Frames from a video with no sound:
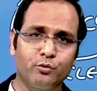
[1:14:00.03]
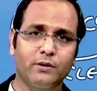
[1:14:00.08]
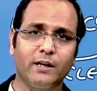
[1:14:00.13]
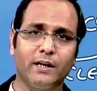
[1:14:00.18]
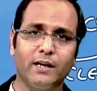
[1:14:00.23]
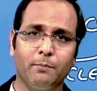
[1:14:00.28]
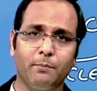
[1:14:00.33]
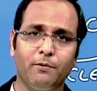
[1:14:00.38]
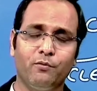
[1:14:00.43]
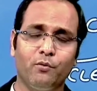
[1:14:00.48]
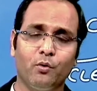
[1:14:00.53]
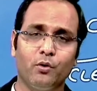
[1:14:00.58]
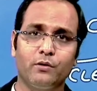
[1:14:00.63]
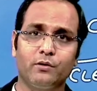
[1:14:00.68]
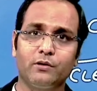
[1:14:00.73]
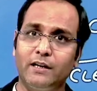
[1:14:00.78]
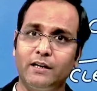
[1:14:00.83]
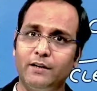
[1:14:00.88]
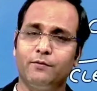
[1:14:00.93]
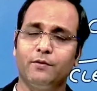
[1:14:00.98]
to think before
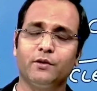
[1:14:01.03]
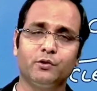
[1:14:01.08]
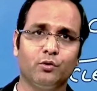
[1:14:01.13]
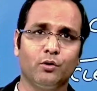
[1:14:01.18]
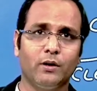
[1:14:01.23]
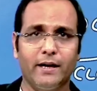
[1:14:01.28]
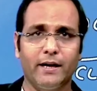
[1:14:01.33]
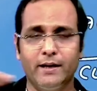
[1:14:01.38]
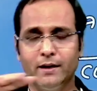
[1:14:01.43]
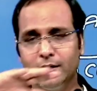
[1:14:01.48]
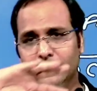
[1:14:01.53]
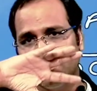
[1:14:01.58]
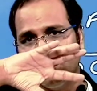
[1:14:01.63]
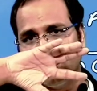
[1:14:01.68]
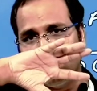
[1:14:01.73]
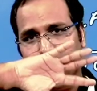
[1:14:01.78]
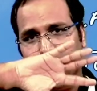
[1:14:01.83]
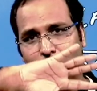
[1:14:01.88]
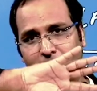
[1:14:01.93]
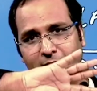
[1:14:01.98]
31st July.
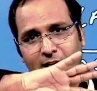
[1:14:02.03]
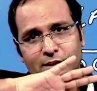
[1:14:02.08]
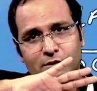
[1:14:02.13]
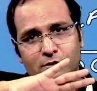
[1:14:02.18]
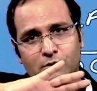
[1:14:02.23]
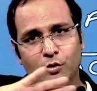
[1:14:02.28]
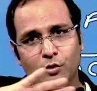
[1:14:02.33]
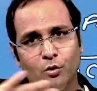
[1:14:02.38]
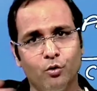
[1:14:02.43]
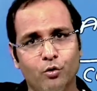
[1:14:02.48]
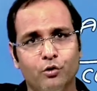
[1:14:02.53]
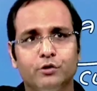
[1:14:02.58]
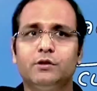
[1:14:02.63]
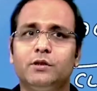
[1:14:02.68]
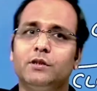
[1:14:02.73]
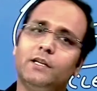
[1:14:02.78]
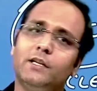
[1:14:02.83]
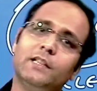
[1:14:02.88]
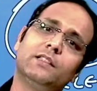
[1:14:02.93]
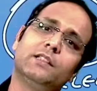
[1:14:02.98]
The file is
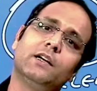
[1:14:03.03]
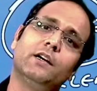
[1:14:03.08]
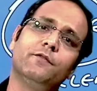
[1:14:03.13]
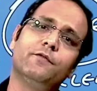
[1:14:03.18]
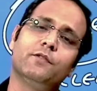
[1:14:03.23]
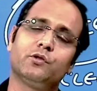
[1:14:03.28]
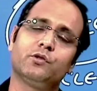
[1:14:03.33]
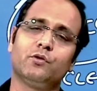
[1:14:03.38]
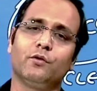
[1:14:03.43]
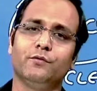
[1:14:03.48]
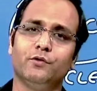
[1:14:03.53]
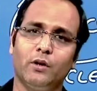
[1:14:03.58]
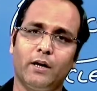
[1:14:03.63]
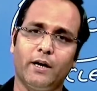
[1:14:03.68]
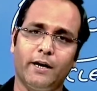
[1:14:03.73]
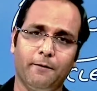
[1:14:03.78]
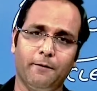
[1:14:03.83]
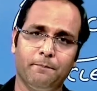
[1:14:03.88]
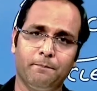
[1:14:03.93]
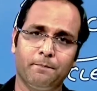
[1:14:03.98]
closed till 31st of
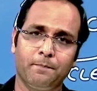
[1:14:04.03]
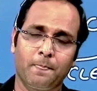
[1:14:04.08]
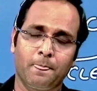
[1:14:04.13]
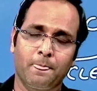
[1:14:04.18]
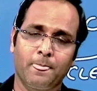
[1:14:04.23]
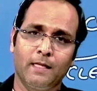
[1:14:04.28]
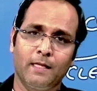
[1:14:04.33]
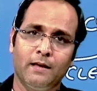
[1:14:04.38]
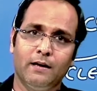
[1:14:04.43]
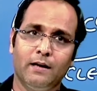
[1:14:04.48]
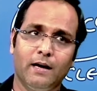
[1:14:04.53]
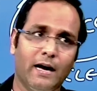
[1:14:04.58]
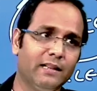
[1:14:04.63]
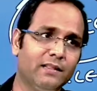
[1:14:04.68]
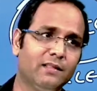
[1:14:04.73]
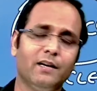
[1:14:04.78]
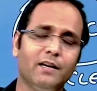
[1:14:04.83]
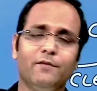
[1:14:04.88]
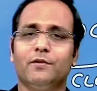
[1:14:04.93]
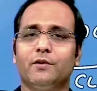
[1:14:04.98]
July. And
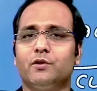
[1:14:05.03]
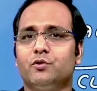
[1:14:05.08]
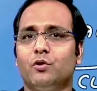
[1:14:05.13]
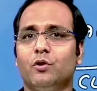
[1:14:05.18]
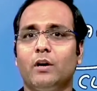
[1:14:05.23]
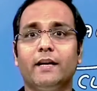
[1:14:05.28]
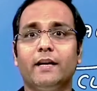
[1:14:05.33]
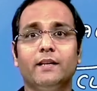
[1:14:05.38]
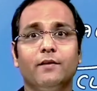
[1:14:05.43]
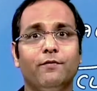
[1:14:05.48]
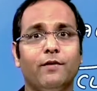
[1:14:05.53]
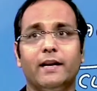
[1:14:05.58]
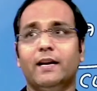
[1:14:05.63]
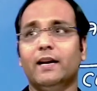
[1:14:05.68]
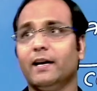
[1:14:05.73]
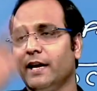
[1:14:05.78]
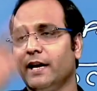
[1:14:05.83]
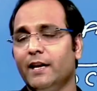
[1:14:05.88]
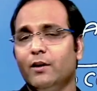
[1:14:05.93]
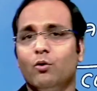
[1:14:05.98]
31st July, the file
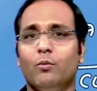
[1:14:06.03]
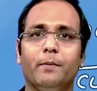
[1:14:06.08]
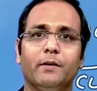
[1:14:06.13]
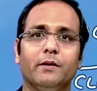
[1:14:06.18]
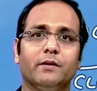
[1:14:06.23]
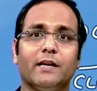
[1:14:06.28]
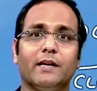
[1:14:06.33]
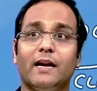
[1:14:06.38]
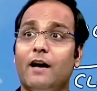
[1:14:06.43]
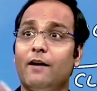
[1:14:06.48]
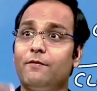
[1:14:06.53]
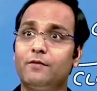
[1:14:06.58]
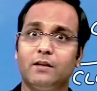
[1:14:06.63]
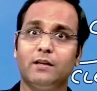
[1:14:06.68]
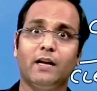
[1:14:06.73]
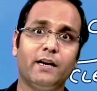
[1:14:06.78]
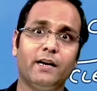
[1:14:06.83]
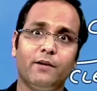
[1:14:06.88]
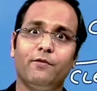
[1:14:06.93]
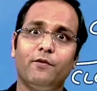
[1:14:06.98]
again opens. And after
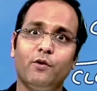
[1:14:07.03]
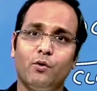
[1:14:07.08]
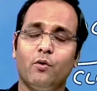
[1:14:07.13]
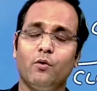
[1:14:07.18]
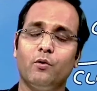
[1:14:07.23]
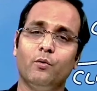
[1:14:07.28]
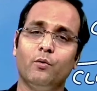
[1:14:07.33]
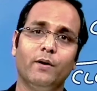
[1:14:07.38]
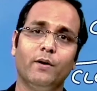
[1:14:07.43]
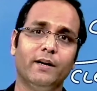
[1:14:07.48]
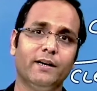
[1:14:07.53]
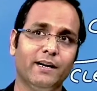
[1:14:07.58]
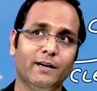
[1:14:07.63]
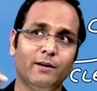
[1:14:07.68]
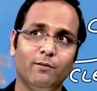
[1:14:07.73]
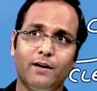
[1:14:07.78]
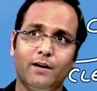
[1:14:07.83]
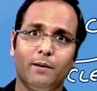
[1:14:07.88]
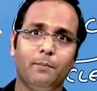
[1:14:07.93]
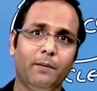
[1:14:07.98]
that, if you don't do it, it
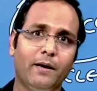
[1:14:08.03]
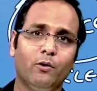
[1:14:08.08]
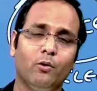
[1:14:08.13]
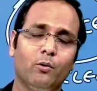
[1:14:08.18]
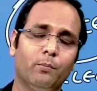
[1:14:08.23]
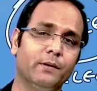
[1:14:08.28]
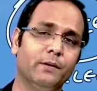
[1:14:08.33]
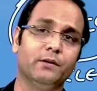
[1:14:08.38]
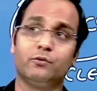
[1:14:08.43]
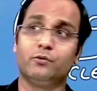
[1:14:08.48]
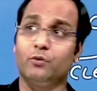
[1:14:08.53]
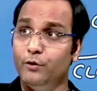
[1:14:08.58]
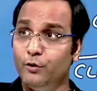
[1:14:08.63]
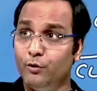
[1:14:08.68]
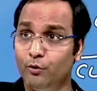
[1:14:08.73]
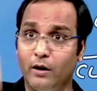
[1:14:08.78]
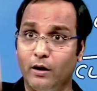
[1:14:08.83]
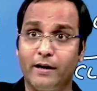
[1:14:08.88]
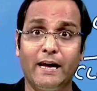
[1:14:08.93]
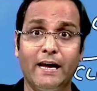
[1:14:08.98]
will remain open. So
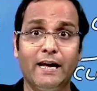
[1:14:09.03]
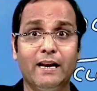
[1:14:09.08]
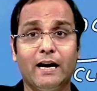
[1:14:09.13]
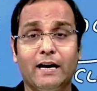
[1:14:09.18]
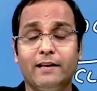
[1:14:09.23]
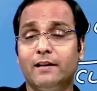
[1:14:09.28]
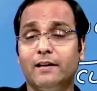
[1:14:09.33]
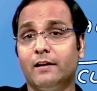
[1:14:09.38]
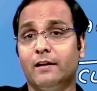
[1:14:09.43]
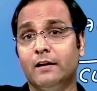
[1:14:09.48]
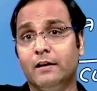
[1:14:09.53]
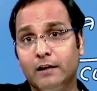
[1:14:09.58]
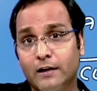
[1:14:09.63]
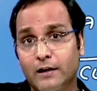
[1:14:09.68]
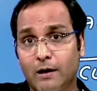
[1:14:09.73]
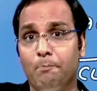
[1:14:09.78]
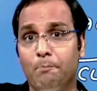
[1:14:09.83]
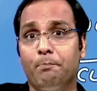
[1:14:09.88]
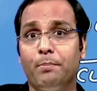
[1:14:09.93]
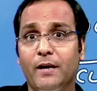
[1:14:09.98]
you again either
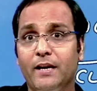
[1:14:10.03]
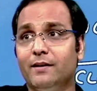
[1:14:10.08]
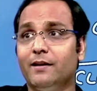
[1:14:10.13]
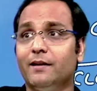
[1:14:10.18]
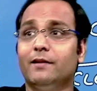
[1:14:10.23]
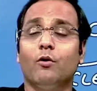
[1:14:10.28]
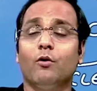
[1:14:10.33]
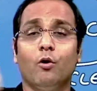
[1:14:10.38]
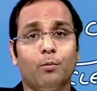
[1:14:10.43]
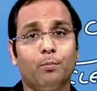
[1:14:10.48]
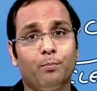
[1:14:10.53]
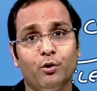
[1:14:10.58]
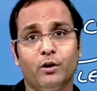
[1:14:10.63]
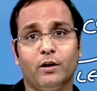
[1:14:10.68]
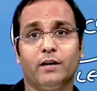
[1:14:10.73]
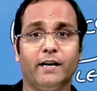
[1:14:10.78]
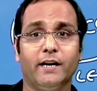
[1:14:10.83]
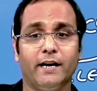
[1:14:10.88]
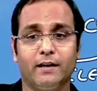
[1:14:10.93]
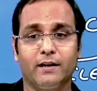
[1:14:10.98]
complete it or put a
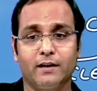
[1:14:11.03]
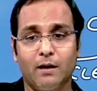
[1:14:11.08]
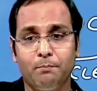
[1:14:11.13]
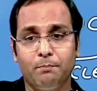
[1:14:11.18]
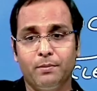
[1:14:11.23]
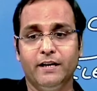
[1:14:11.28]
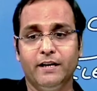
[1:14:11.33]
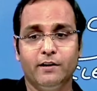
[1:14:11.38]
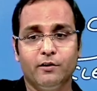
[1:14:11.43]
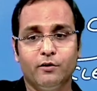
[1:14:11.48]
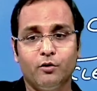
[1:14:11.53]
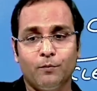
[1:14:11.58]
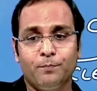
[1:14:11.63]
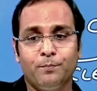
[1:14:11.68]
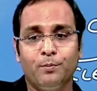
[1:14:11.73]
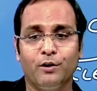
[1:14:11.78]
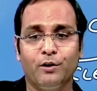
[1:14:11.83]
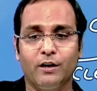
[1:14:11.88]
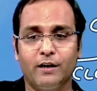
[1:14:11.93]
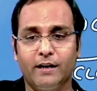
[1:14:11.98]
date. Complete it or
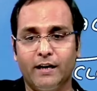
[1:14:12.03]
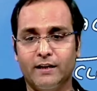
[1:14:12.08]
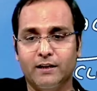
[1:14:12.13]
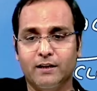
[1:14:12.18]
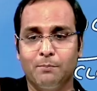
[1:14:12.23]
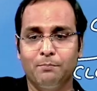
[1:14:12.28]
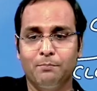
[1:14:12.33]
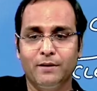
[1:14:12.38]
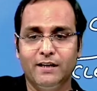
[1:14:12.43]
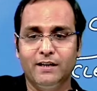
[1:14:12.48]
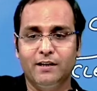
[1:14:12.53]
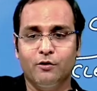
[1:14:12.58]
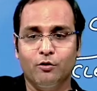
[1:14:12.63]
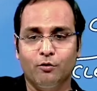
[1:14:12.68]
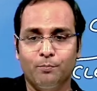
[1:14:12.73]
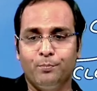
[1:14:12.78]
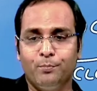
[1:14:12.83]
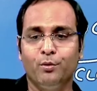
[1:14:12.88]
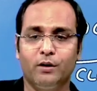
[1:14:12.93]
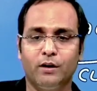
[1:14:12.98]
put a date. Complete it or
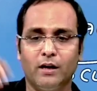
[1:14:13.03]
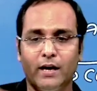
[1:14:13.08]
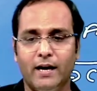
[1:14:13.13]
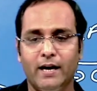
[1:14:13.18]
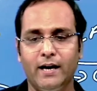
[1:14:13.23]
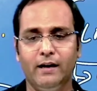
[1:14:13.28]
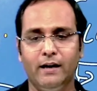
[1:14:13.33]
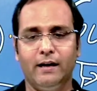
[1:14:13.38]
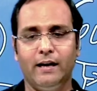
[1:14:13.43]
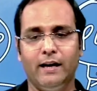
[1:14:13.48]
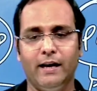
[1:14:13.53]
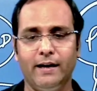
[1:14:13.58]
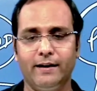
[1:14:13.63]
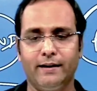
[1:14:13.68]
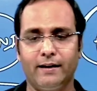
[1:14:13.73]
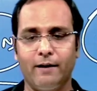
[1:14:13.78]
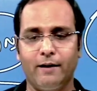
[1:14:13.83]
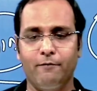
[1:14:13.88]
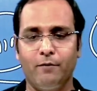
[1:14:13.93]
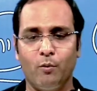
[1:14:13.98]
put a date,
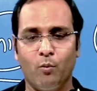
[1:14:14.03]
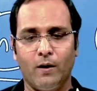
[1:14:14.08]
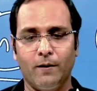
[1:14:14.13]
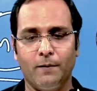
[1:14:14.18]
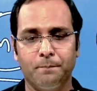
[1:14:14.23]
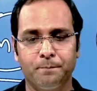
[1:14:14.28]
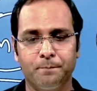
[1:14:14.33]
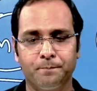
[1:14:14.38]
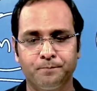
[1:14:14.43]
everyone.